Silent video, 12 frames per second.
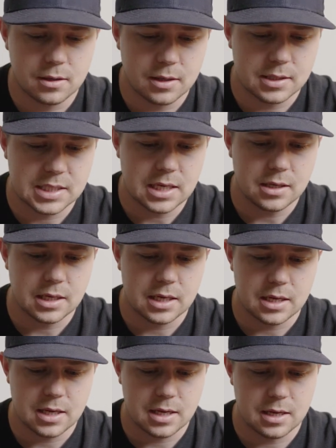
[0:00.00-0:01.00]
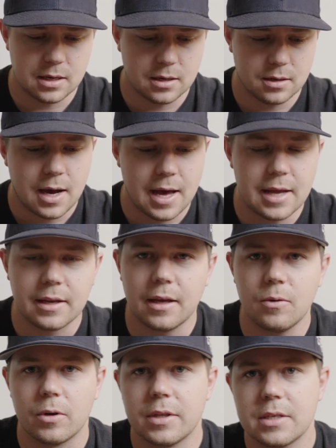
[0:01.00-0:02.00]
and selling it, and I had to
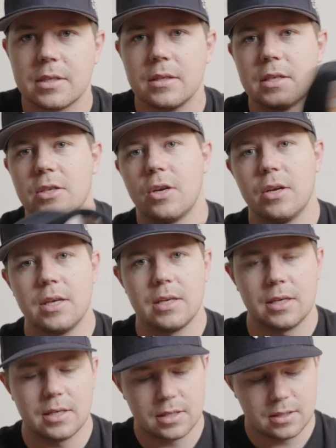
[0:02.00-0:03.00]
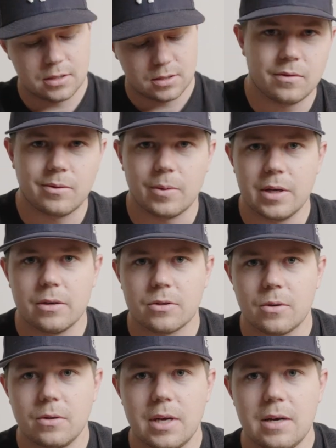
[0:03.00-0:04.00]
get one. This hoodie is 3 years
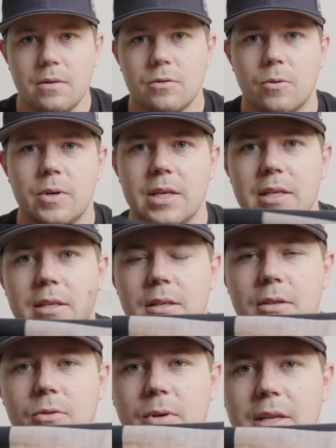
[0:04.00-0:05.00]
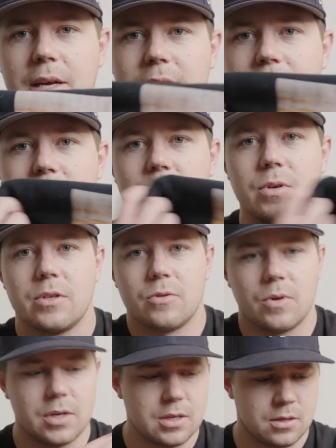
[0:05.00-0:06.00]
old now, 2019,
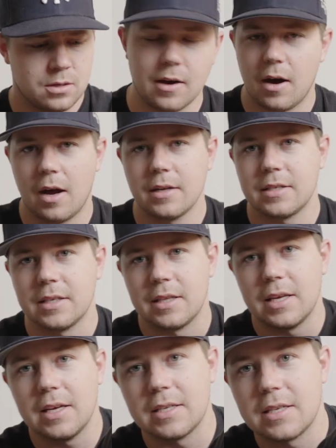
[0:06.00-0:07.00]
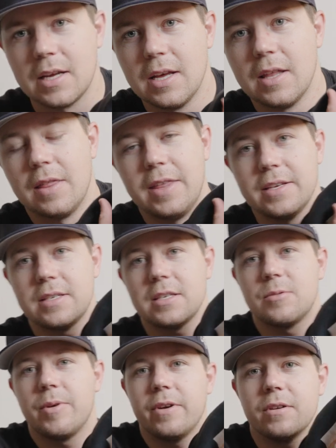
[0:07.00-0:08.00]
2020. Honestly, this
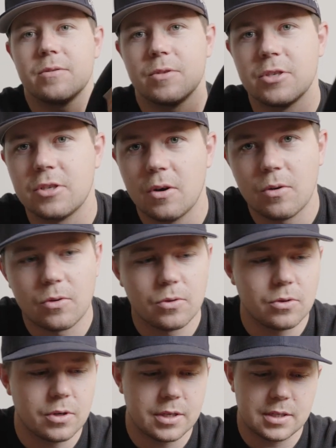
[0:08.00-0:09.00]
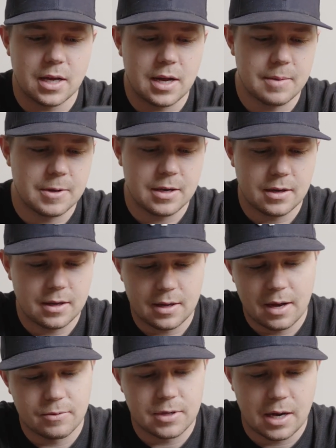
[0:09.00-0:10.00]
experience was so cool because I mean,
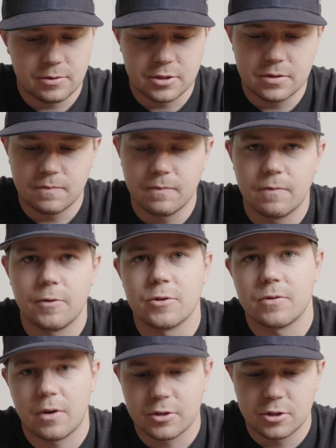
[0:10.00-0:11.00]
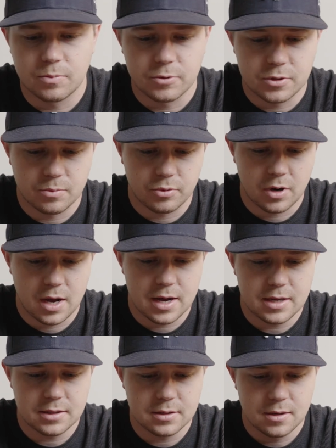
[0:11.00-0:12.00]
I was first of all super
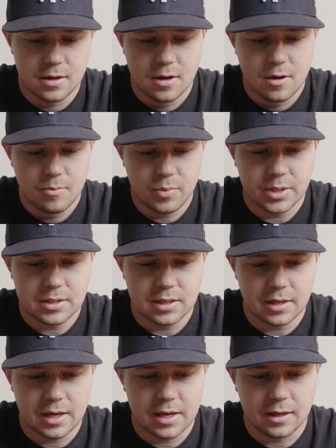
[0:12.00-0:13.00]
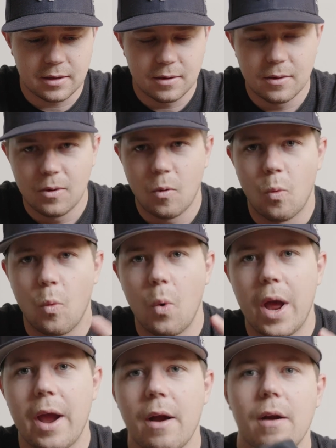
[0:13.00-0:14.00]
surprised, but to like
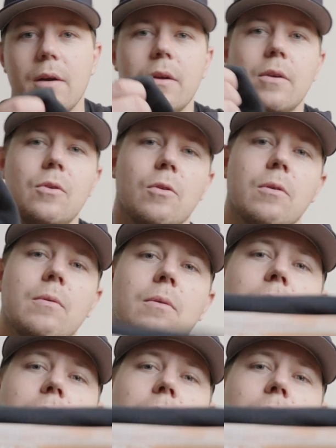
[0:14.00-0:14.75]
wear your